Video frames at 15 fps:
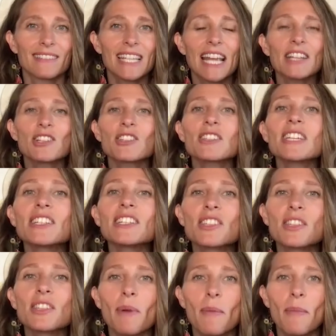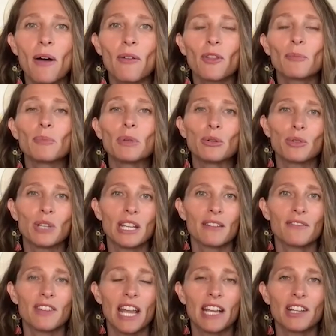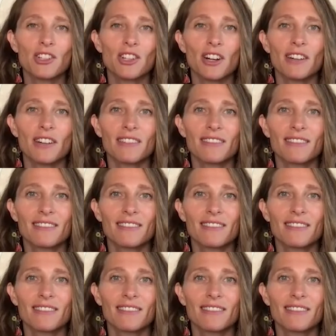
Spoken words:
teach them about the beauty of nature,